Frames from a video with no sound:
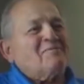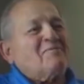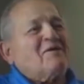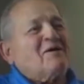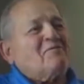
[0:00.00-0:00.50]

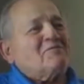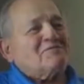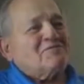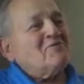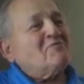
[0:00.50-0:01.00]
but I
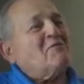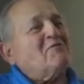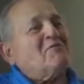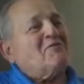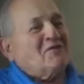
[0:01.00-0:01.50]
was
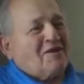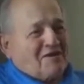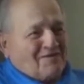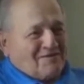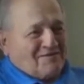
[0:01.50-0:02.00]
very good
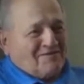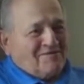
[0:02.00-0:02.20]
at it.